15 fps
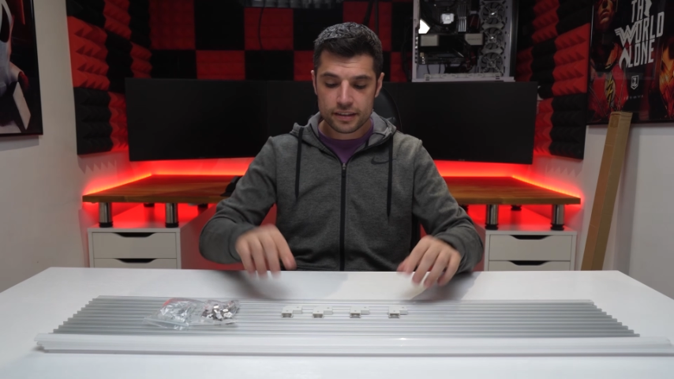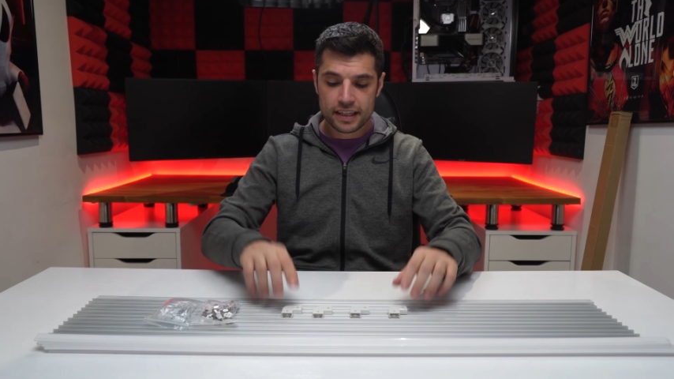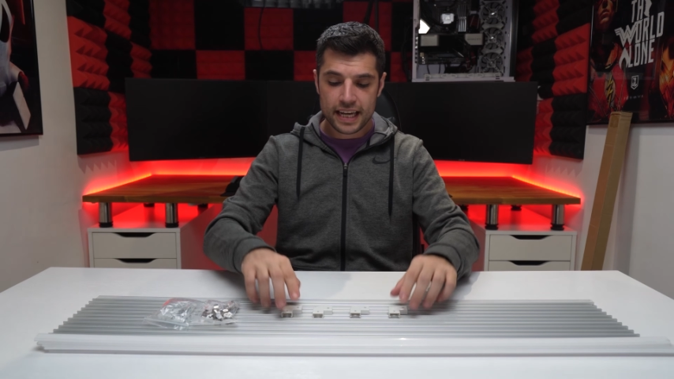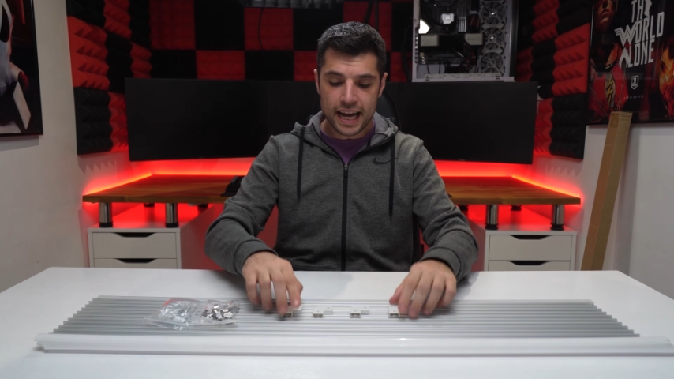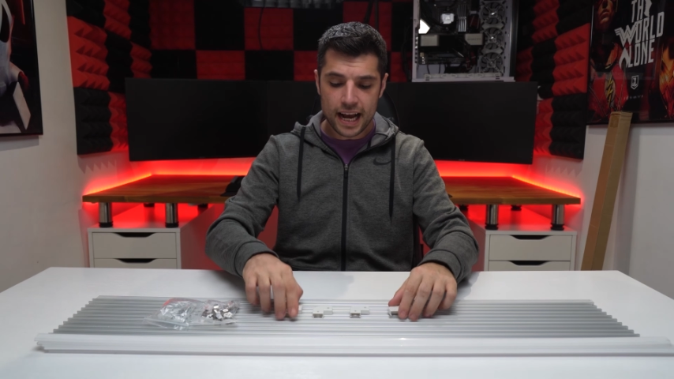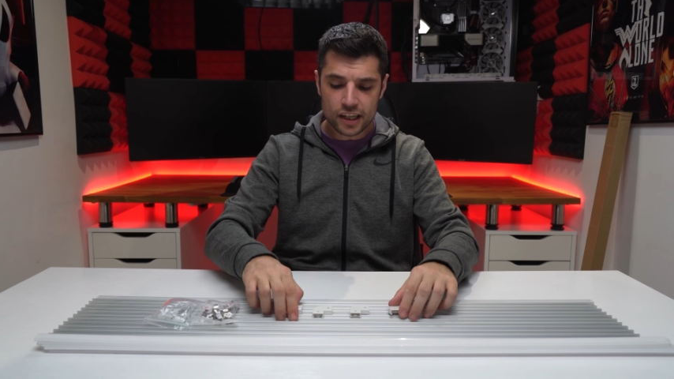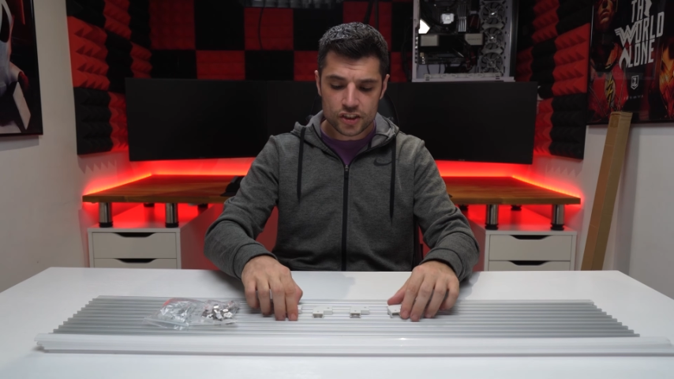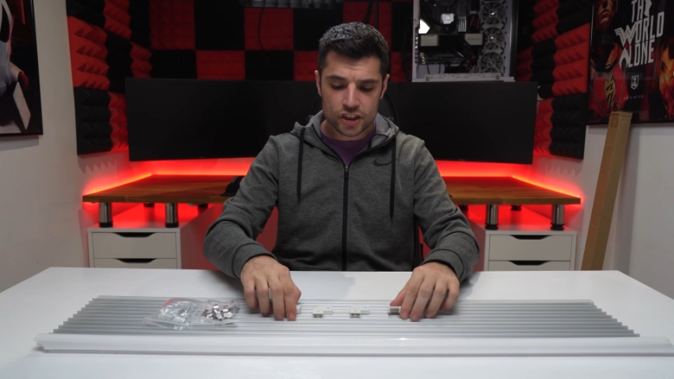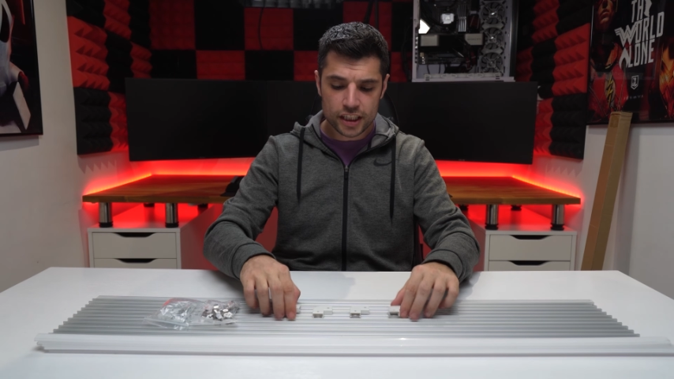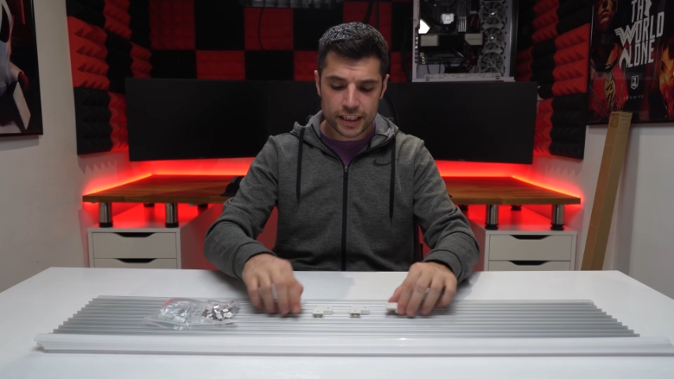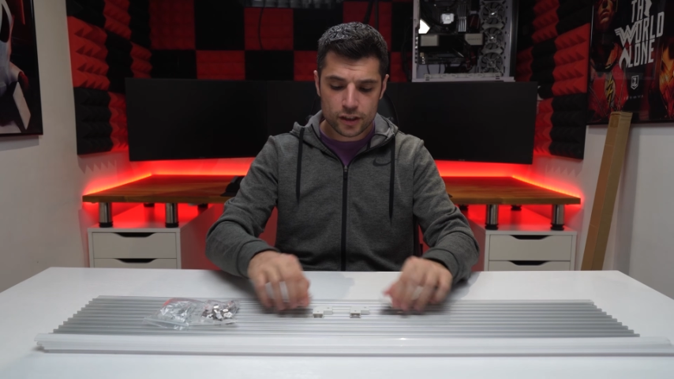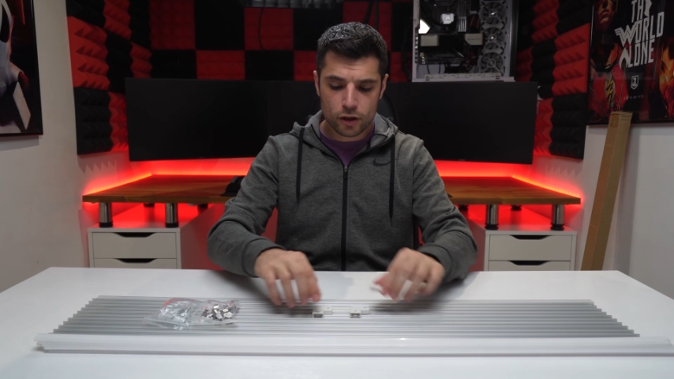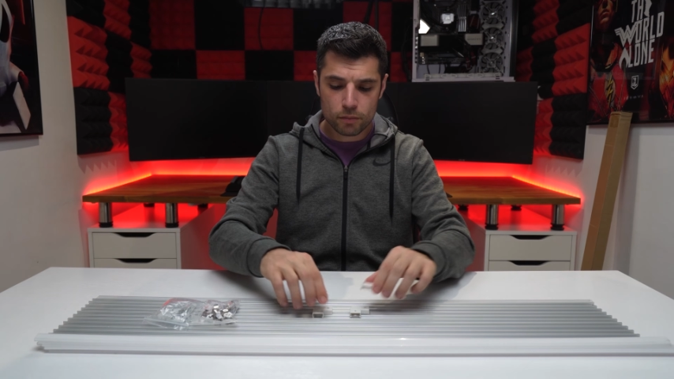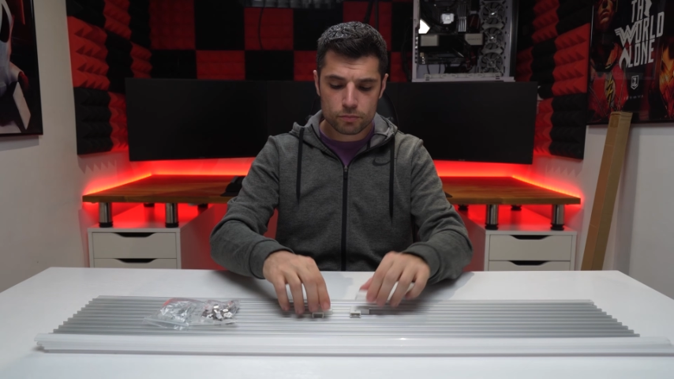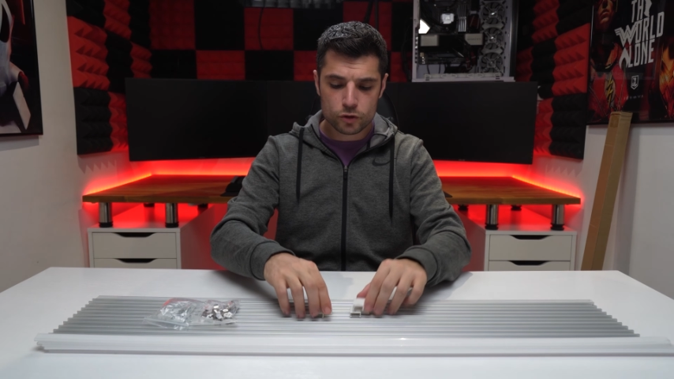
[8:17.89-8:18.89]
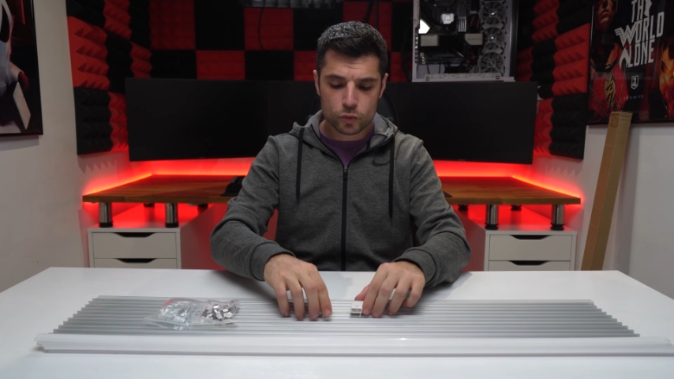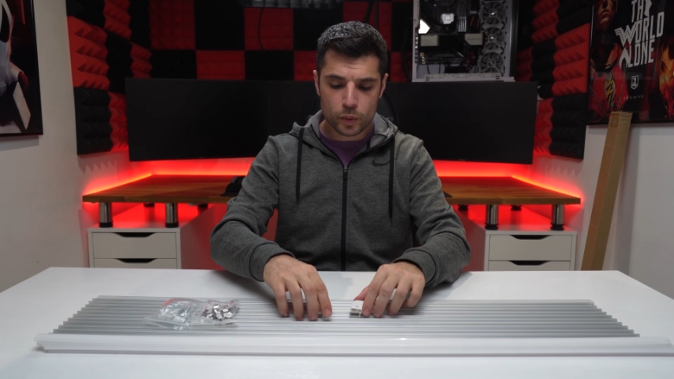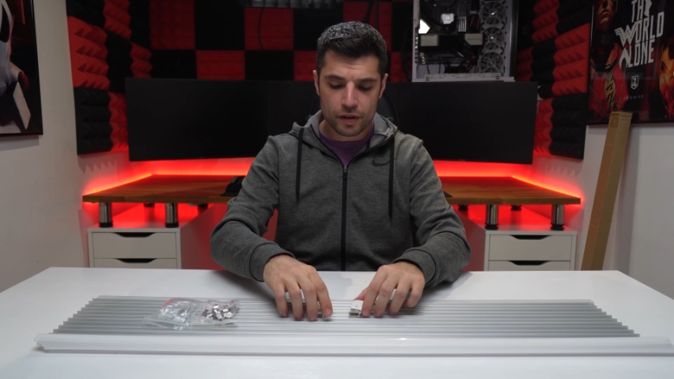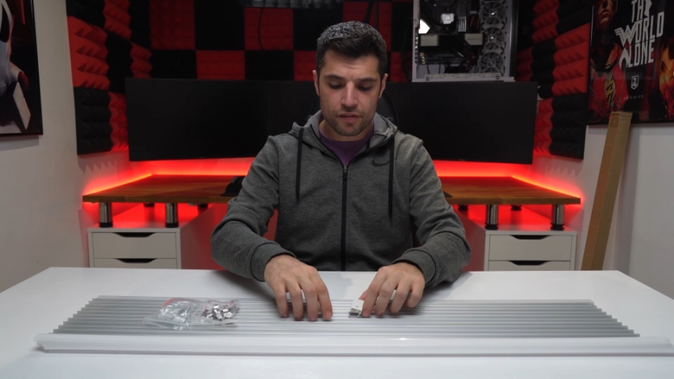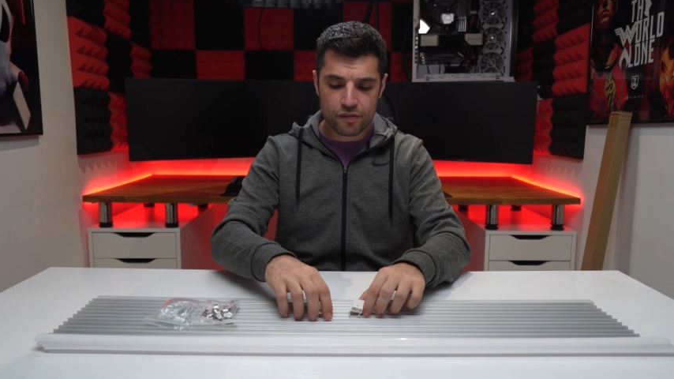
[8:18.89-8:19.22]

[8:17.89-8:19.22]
It actually comes with